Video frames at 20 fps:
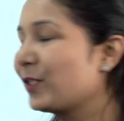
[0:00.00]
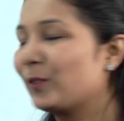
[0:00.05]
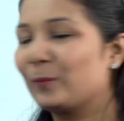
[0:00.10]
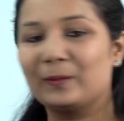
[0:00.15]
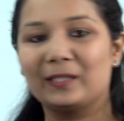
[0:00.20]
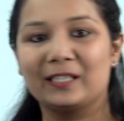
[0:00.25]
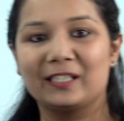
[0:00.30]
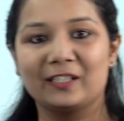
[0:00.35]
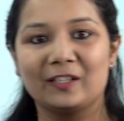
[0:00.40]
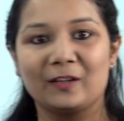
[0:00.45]

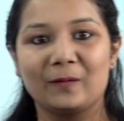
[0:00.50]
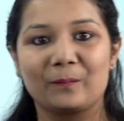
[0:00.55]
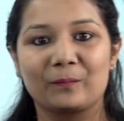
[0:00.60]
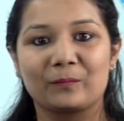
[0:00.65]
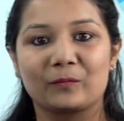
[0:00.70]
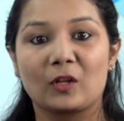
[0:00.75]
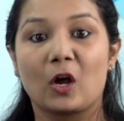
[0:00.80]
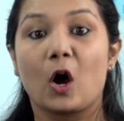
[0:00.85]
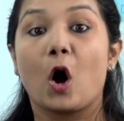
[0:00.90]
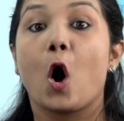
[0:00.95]
over here.
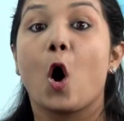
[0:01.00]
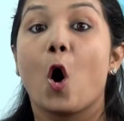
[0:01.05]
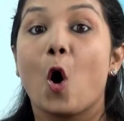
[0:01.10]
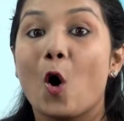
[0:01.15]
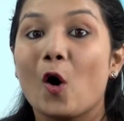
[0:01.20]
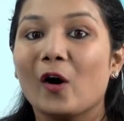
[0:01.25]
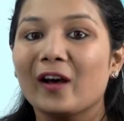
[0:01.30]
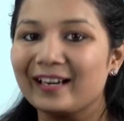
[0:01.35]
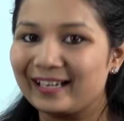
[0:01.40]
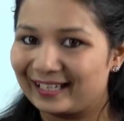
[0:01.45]

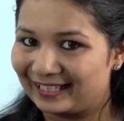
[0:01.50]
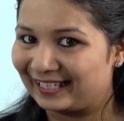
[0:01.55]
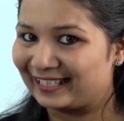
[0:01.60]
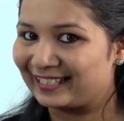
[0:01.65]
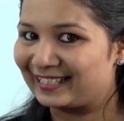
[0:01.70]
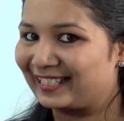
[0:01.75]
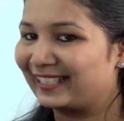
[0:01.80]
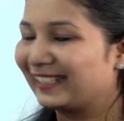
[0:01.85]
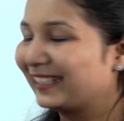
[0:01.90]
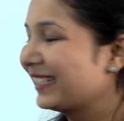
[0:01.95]
Or
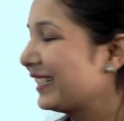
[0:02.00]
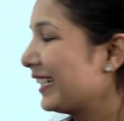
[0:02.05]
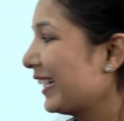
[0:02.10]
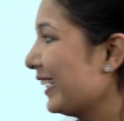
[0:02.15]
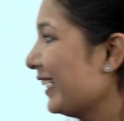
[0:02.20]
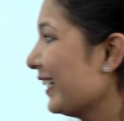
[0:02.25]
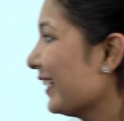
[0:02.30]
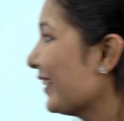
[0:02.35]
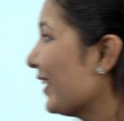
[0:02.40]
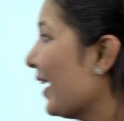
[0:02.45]
let's see the
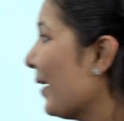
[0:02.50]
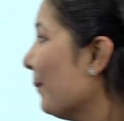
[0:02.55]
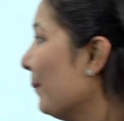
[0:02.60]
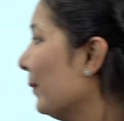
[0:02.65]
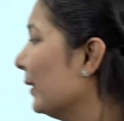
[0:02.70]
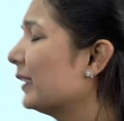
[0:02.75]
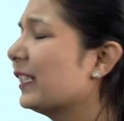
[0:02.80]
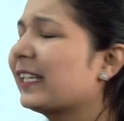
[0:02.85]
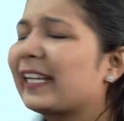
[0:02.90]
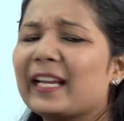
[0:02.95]
second
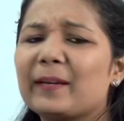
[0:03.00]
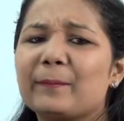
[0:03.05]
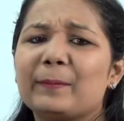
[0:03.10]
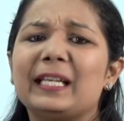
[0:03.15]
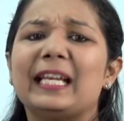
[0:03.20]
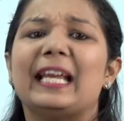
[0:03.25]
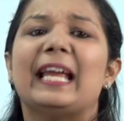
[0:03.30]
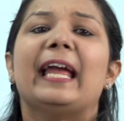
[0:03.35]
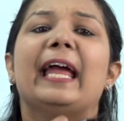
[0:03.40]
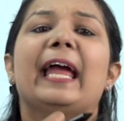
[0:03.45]
example. There can
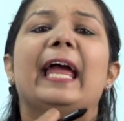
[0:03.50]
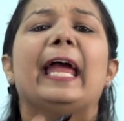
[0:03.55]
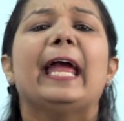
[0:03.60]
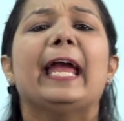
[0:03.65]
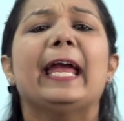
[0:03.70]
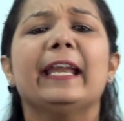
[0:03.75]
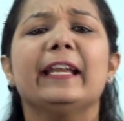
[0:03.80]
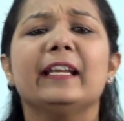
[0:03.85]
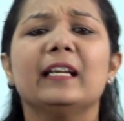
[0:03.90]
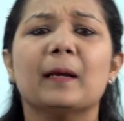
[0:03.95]
be
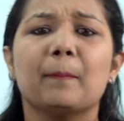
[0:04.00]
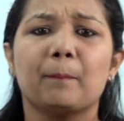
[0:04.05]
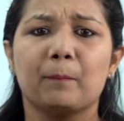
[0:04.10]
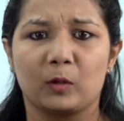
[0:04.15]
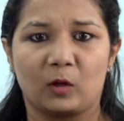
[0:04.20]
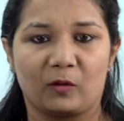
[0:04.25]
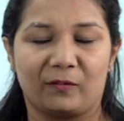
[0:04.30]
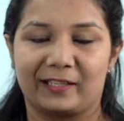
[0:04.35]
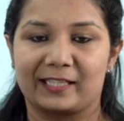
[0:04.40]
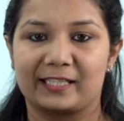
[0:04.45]
n number
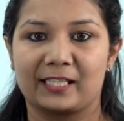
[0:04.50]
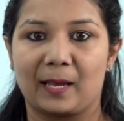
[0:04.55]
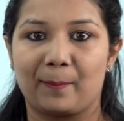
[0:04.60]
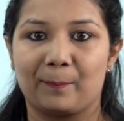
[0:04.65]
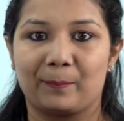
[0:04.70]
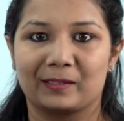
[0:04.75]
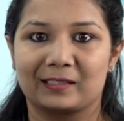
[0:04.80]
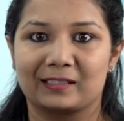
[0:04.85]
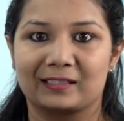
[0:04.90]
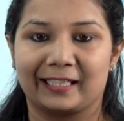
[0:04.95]
of
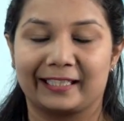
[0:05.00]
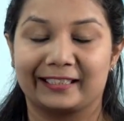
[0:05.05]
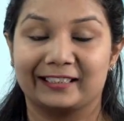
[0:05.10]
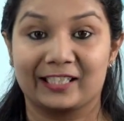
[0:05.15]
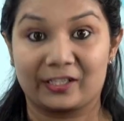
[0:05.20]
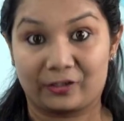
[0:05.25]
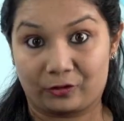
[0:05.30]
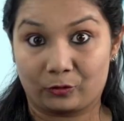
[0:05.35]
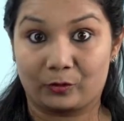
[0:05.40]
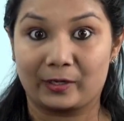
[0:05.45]
examples like
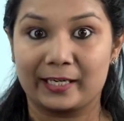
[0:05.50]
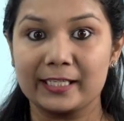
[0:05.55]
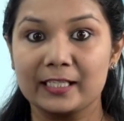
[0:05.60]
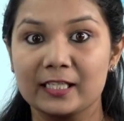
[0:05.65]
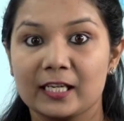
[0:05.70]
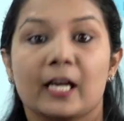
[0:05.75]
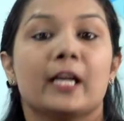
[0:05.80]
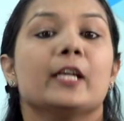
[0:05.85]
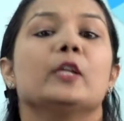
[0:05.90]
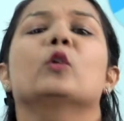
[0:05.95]
this, right?
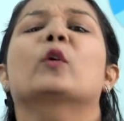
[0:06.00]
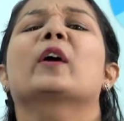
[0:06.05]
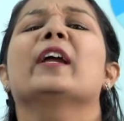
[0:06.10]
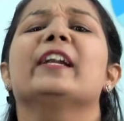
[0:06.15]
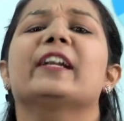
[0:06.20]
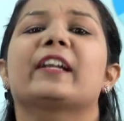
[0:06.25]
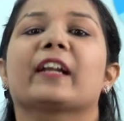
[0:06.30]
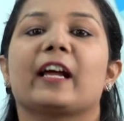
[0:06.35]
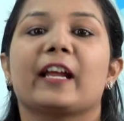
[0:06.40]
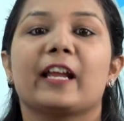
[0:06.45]
You
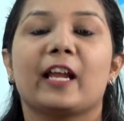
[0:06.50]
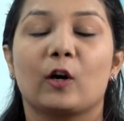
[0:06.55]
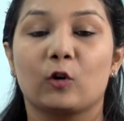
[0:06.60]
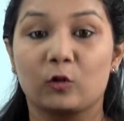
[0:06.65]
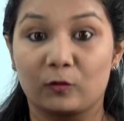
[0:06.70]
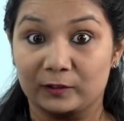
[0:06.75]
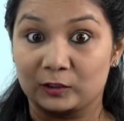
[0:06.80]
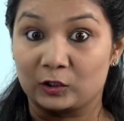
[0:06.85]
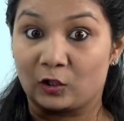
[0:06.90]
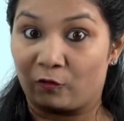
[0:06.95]
can try
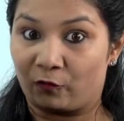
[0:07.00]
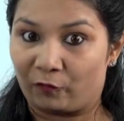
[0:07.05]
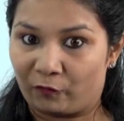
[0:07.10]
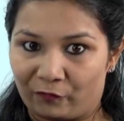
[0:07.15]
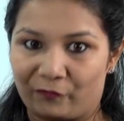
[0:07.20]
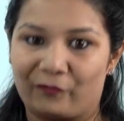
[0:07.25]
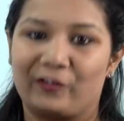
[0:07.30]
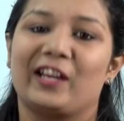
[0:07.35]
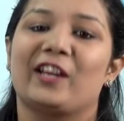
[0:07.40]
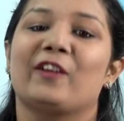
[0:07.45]
out with your
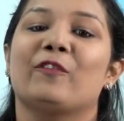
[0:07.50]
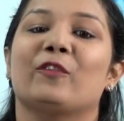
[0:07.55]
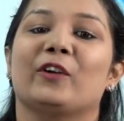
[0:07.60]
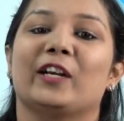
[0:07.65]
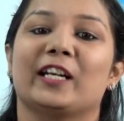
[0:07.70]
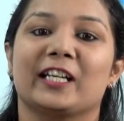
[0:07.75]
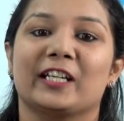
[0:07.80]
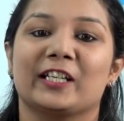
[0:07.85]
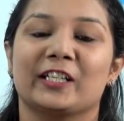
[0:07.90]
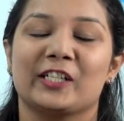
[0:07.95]

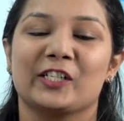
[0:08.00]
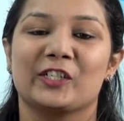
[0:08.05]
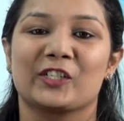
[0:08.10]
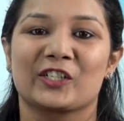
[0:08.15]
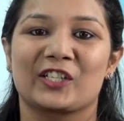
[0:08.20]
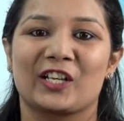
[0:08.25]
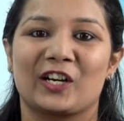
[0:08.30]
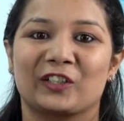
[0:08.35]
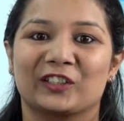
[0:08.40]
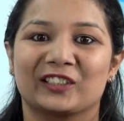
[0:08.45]
favorite
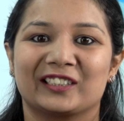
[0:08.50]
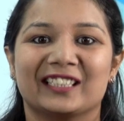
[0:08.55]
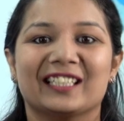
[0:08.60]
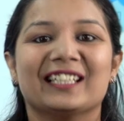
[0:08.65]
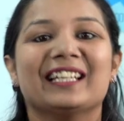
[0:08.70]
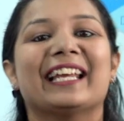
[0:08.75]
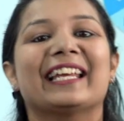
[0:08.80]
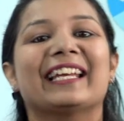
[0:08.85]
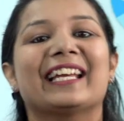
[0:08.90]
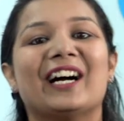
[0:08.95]
integers out there,
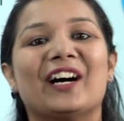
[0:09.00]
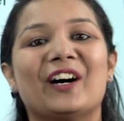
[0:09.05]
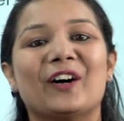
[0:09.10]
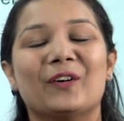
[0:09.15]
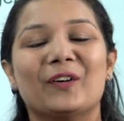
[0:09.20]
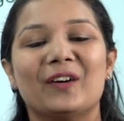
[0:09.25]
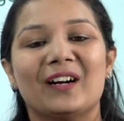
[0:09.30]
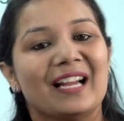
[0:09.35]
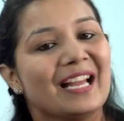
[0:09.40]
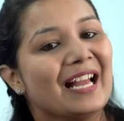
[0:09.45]
like
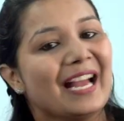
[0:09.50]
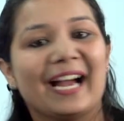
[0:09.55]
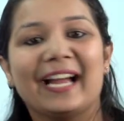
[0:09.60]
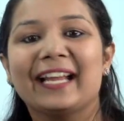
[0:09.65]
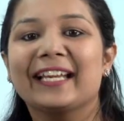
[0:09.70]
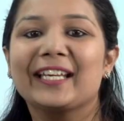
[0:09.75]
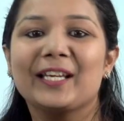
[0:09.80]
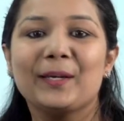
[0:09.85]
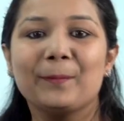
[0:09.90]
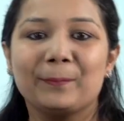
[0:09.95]
how I
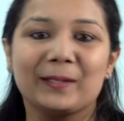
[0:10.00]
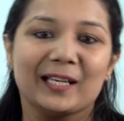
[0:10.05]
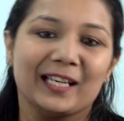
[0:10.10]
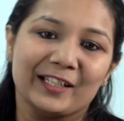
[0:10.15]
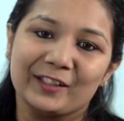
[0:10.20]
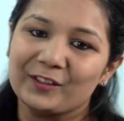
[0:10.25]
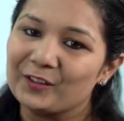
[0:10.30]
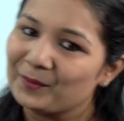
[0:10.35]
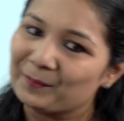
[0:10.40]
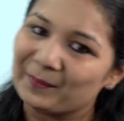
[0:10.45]
keep
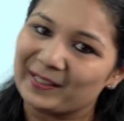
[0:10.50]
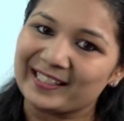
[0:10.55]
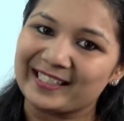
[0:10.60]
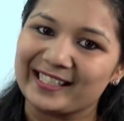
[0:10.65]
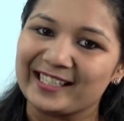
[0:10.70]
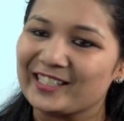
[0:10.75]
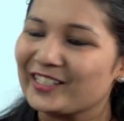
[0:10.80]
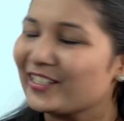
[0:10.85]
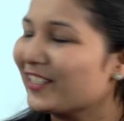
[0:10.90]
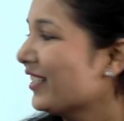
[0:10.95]
telling you in my
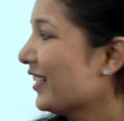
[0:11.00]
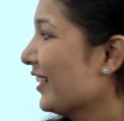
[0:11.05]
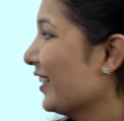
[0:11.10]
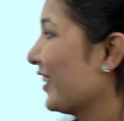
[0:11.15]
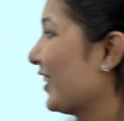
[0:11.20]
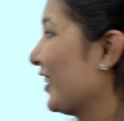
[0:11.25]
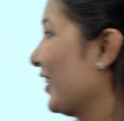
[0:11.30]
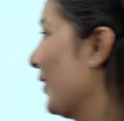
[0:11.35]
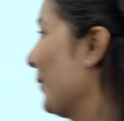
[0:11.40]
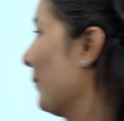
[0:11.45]

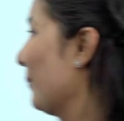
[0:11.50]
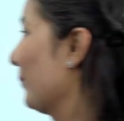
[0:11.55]
sessions.